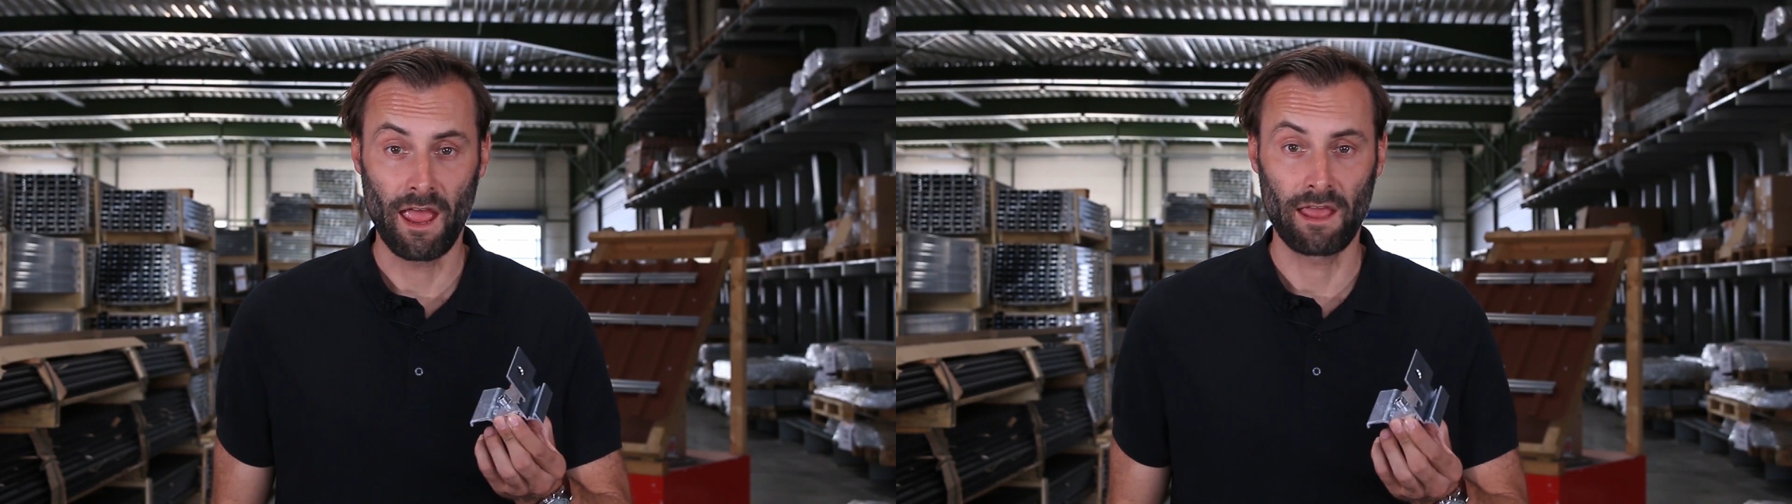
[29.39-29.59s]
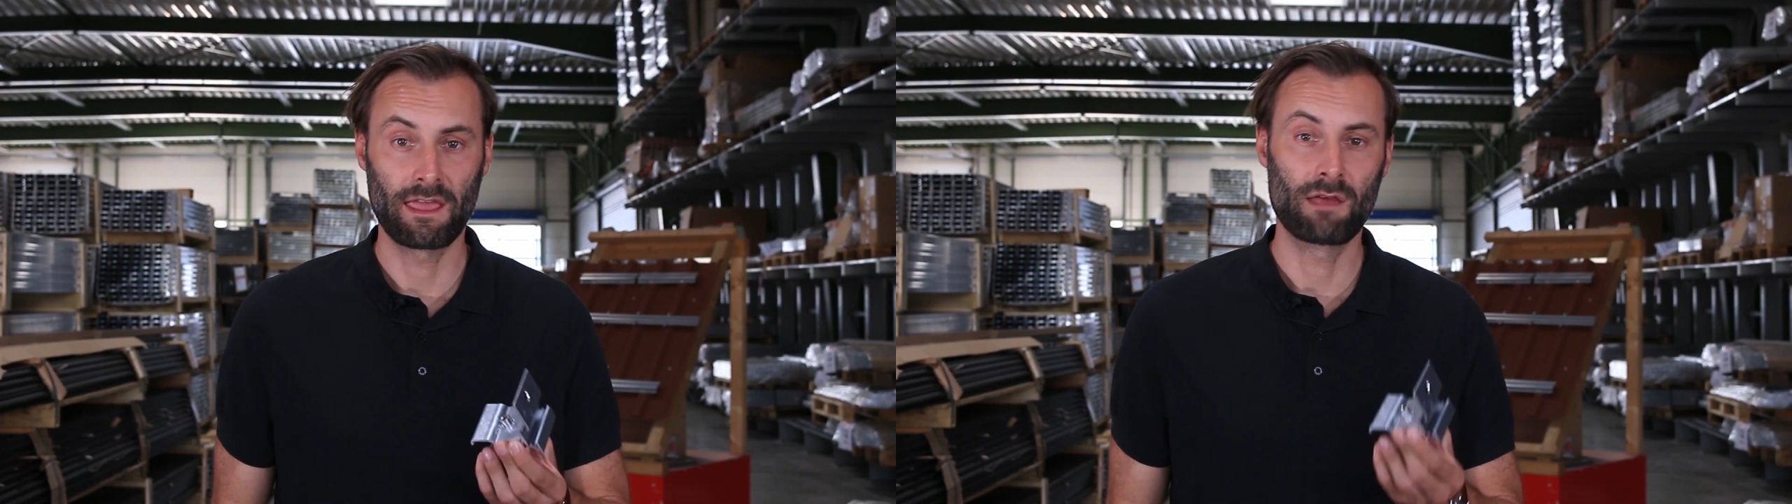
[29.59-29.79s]

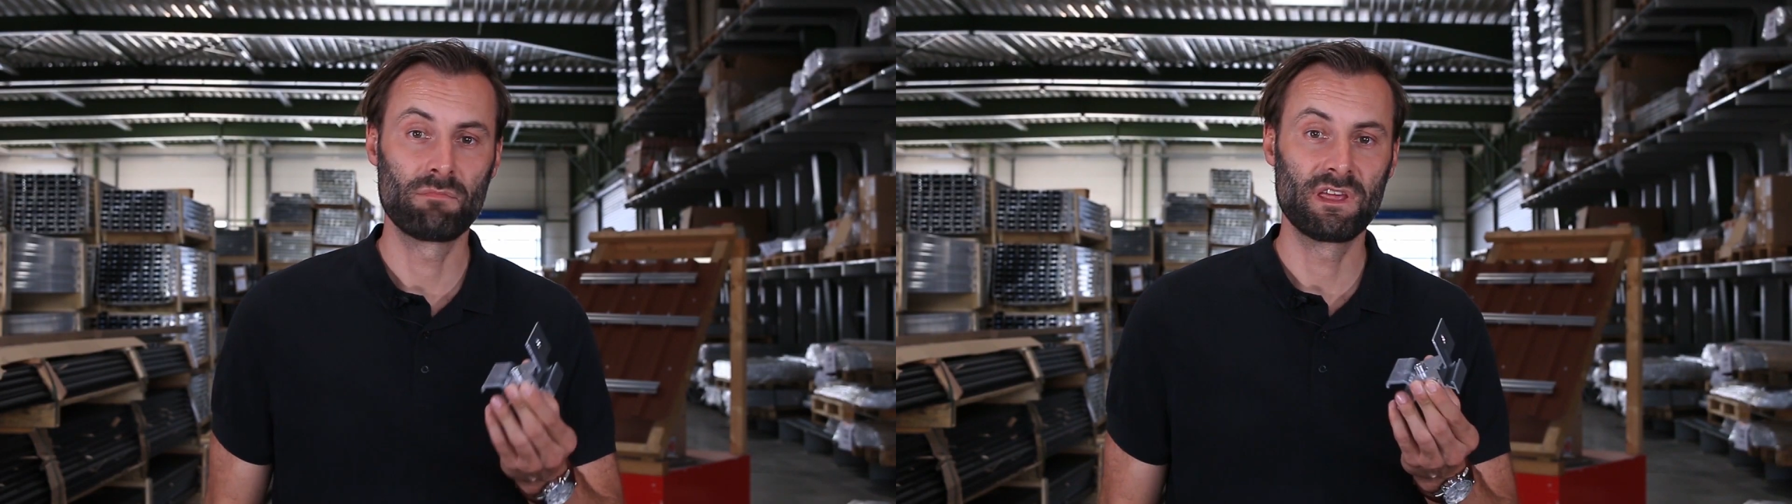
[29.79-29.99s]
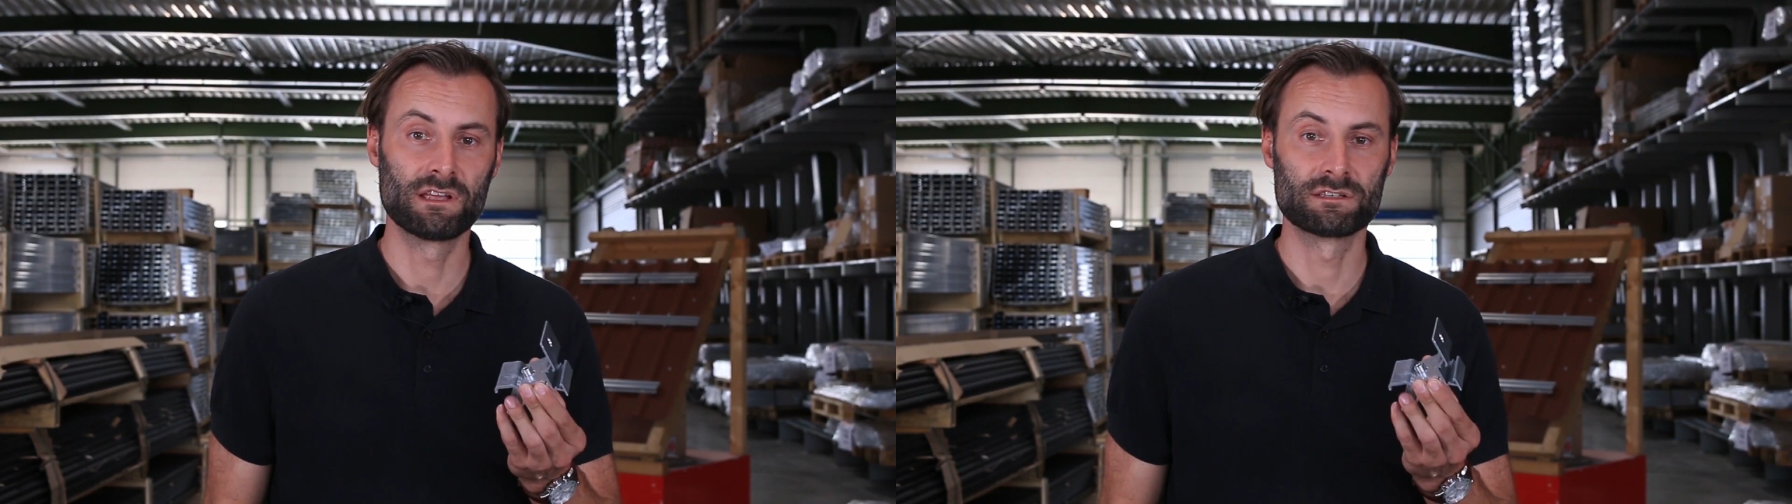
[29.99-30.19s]
and
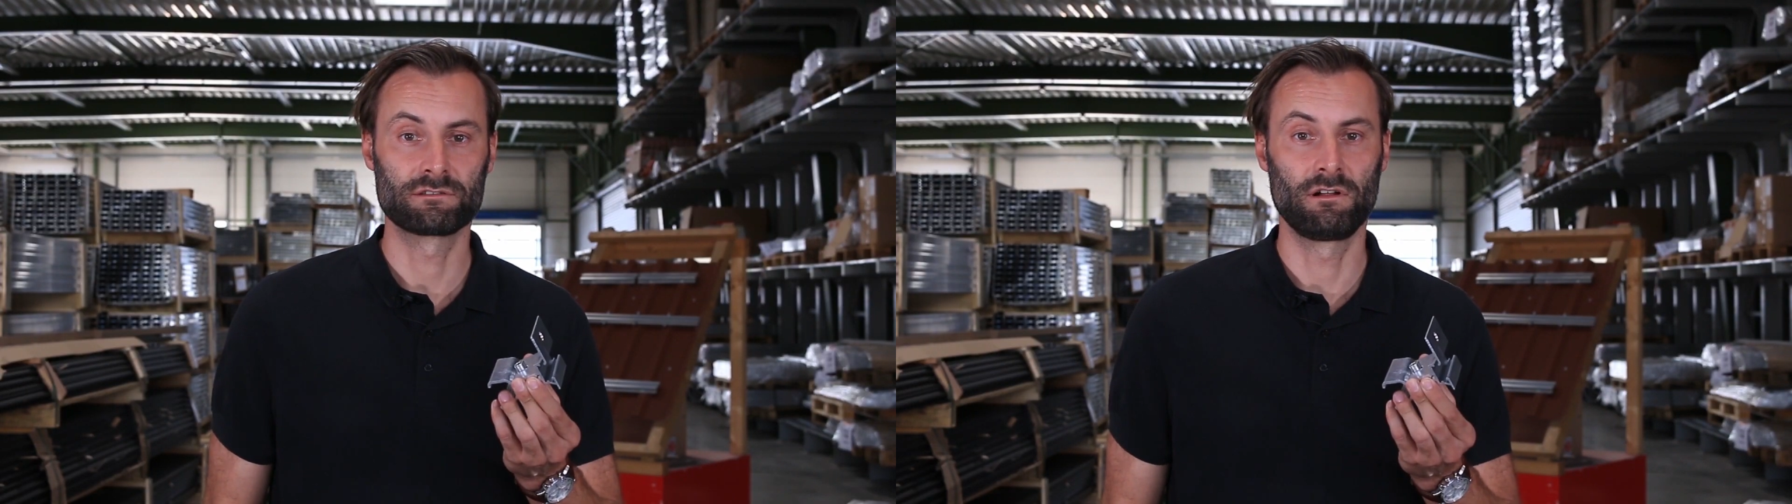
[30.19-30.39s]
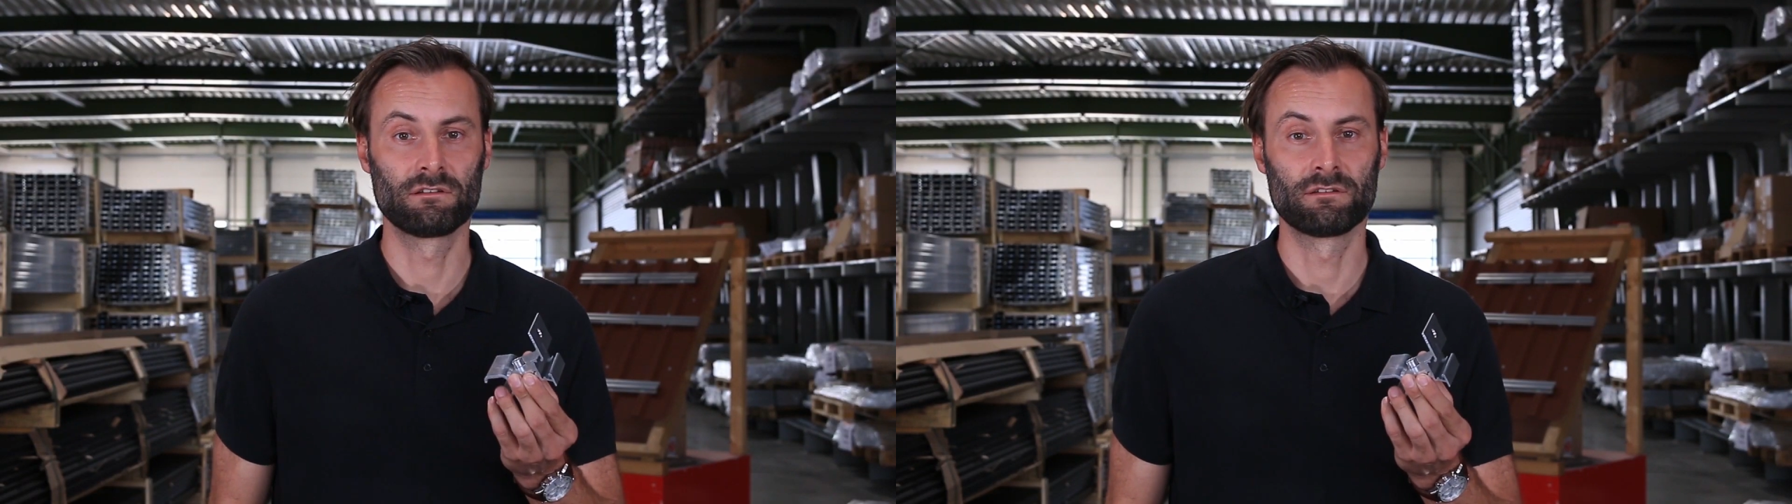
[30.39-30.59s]
can be
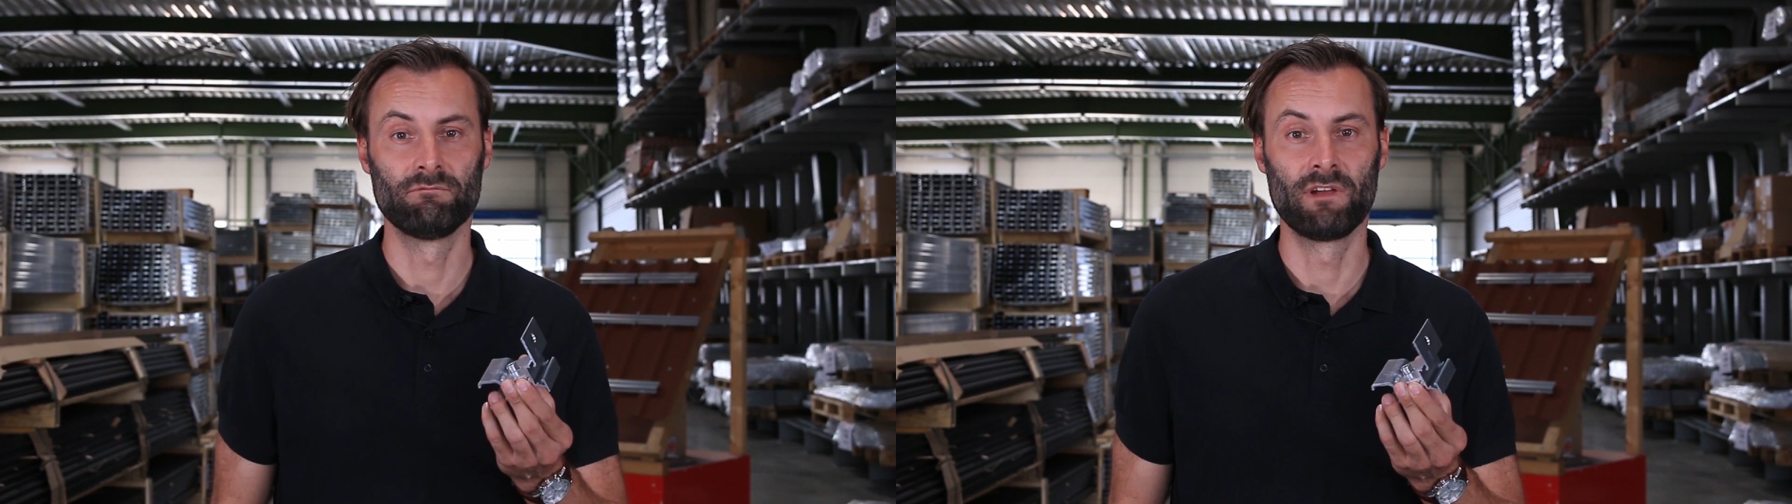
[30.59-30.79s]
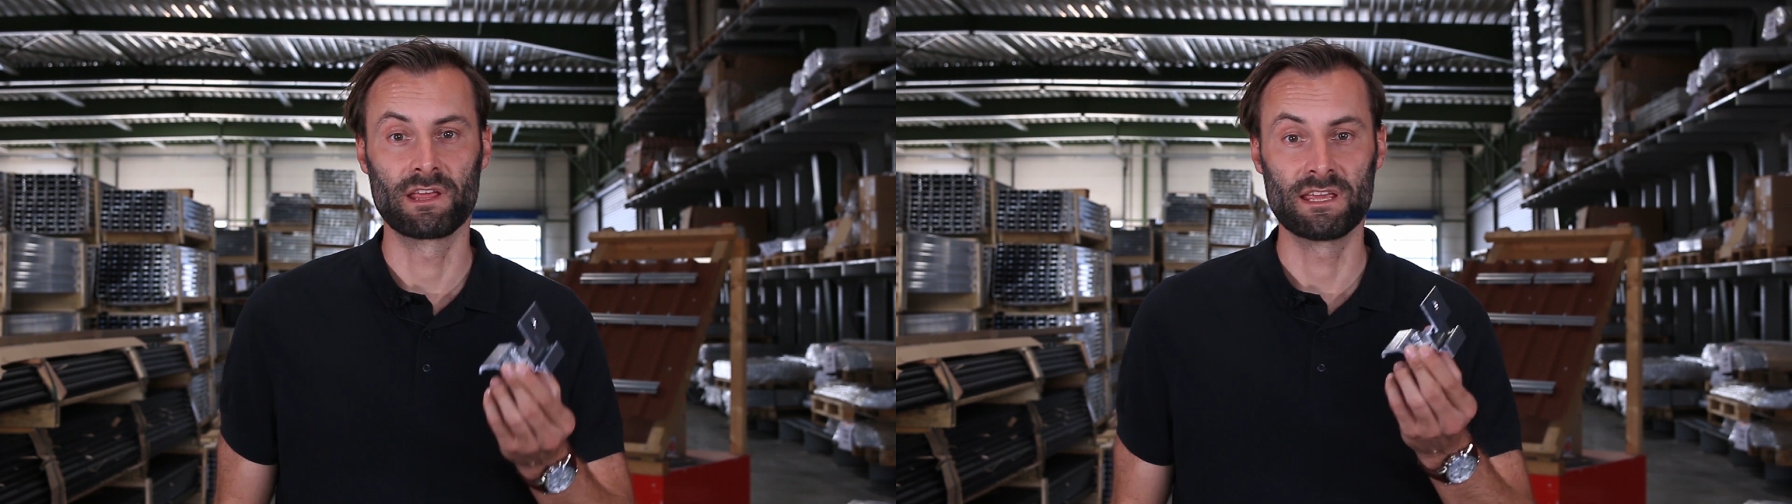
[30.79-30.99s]
installed
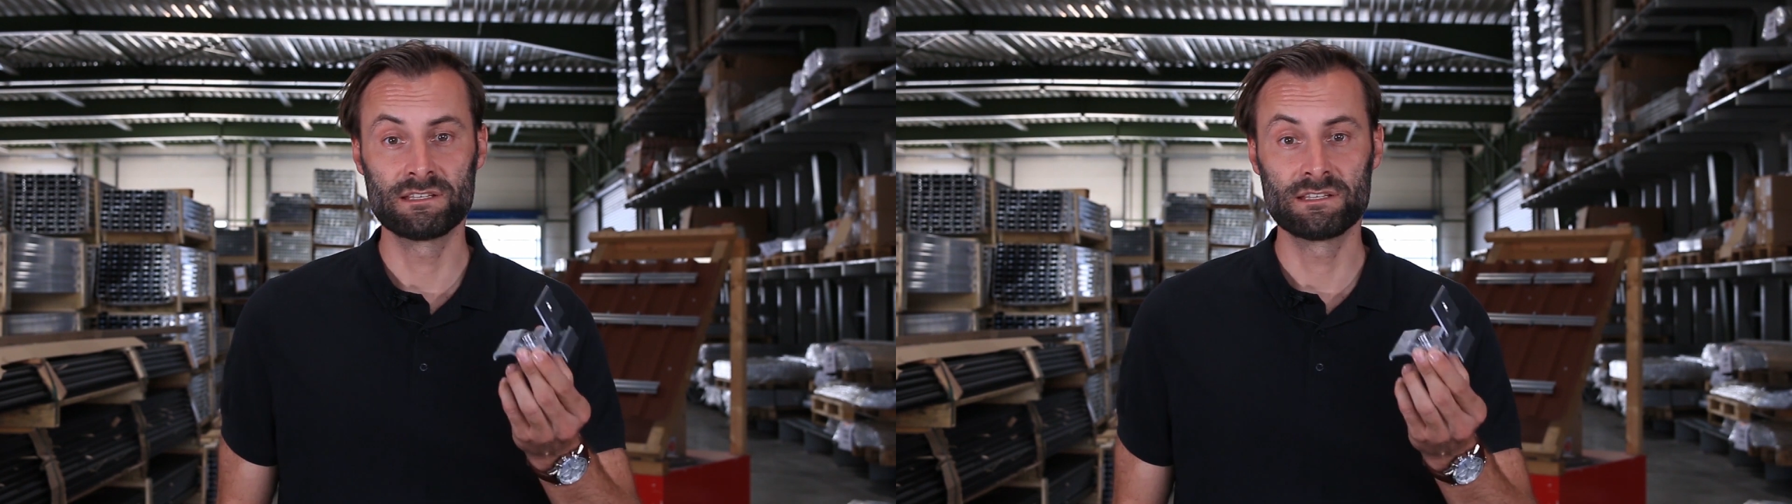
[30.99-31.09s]
very